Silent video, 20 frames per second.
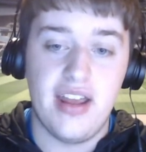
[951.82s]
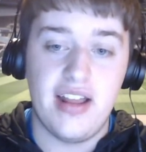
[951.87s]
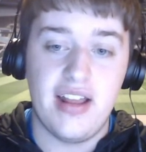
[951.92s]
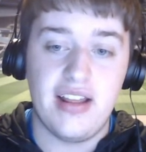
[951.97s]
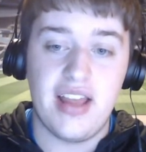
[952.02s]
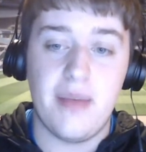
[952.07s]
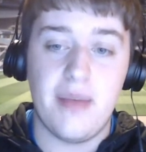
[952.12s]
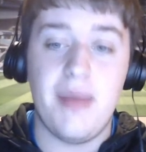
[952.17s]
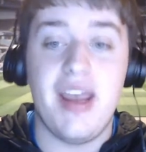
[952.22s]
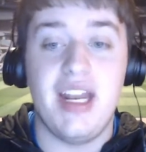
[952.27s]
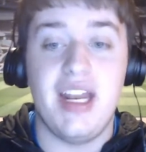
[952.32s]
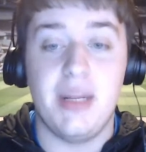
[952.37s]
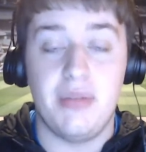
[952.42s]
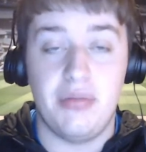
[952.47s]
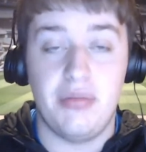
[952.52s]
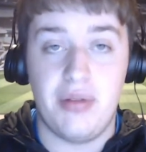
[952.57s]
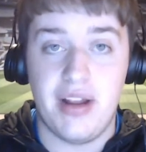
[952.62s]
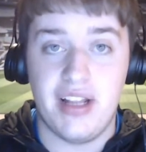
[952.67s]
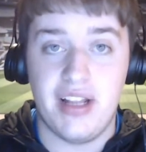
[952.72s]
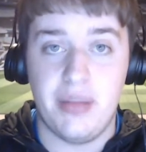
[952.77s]
that made him
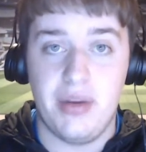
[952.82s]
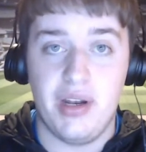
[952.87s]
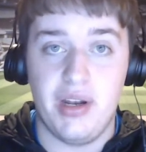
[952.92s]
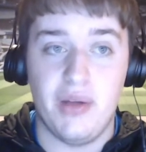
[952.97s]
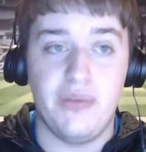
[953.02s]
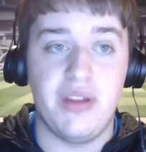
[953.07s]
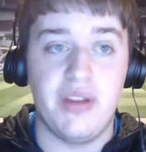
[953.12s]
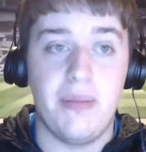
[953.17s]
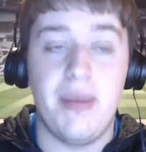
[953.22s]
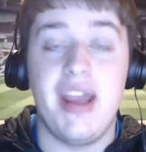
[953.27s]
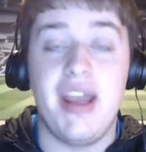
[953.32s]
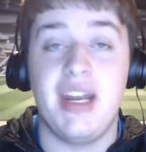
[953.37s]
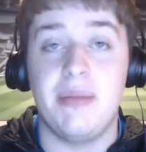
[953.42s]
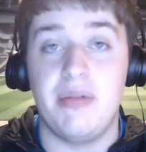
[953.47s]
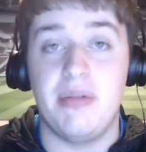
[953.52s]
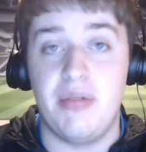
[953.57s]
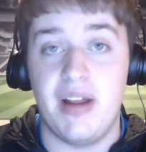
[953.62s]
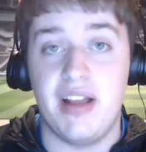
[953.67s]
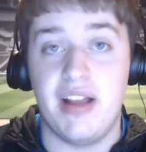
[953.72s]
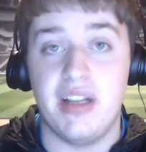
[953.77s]
the player that we loved, that made him
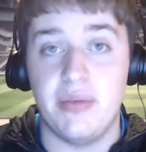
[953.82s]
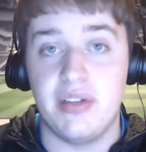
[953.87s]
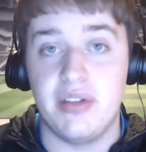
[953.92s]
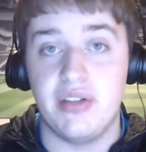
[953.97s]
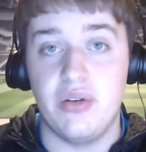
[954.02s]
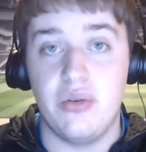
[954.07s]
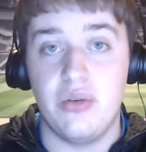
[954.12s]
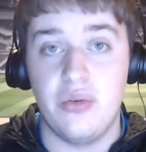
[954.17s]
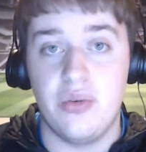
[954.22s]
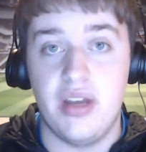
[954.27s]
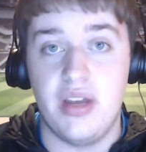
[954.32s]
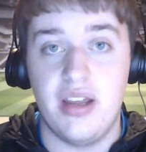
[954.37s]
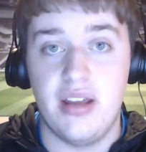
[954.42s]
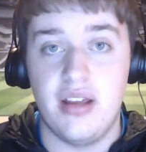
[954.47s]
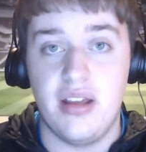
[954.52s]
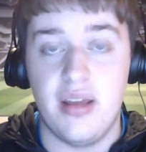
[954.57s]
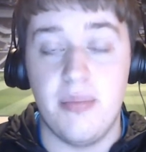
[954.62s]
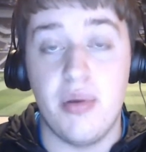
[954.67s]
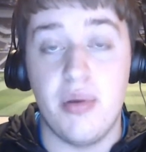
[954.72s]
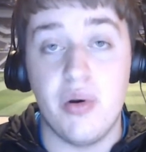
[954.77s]
the player that was so
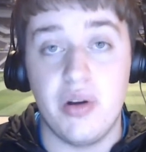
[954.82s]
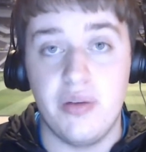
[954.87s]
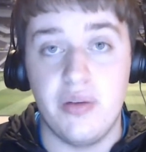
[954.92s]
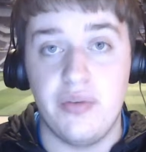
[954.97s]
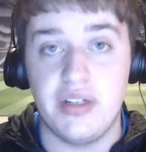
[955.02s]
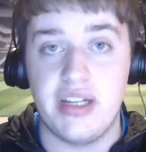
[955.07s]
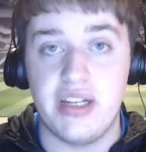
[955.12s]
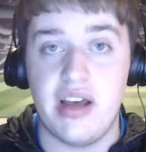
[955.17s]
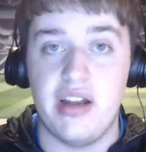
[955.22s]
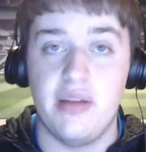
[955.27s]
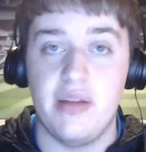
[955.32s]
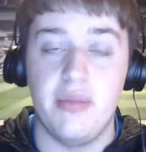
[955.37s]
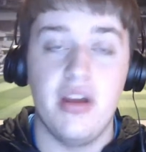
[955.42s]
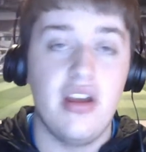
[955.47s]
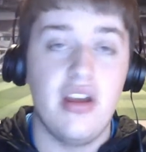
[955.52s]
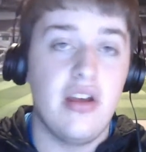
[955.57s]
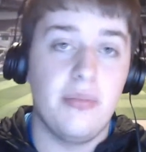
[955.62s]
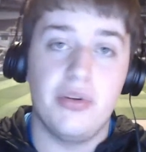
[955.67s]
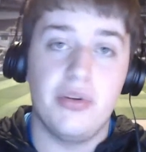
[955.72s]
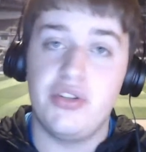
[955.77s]
uh, important for Tottenham.
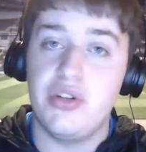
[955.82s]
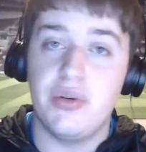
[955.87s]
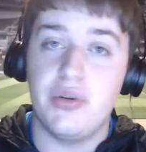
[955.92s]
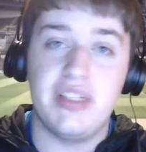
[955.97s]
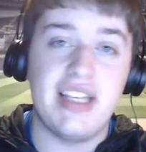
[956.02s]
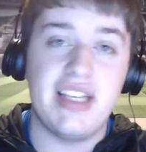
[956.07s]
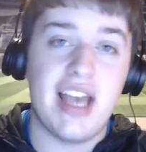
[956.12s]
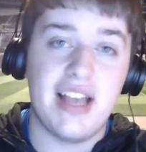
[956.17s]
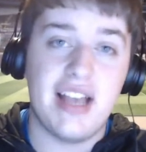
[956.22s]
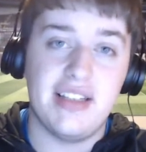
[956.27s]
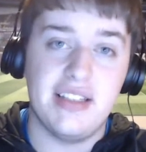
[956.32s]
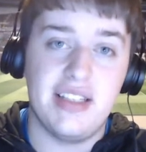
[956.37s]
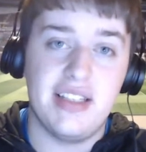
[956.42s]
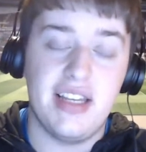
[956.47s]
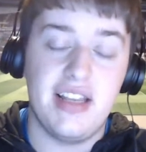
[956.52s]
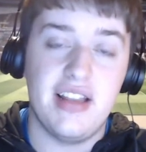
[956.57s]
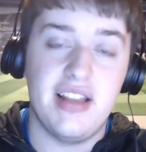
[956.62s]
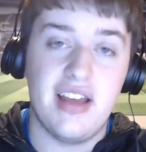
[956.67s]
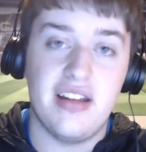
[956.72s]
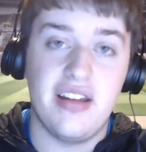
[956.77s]
But Jose hasn't
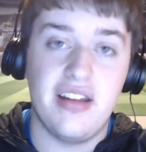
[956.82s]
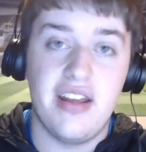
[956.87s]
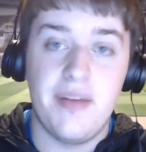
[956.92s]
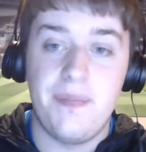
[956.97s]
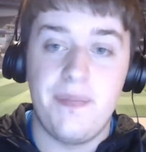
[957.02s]
seen that.